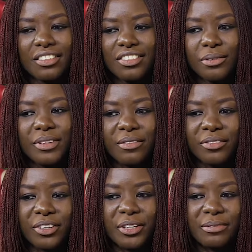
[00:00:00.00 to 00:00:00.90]
jobs I've
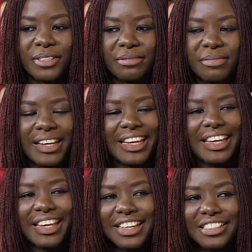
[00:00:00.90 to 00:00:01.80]
done in which my
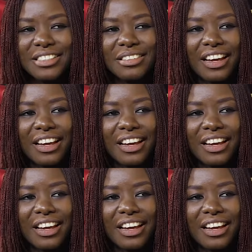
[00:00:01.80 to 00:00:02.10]
age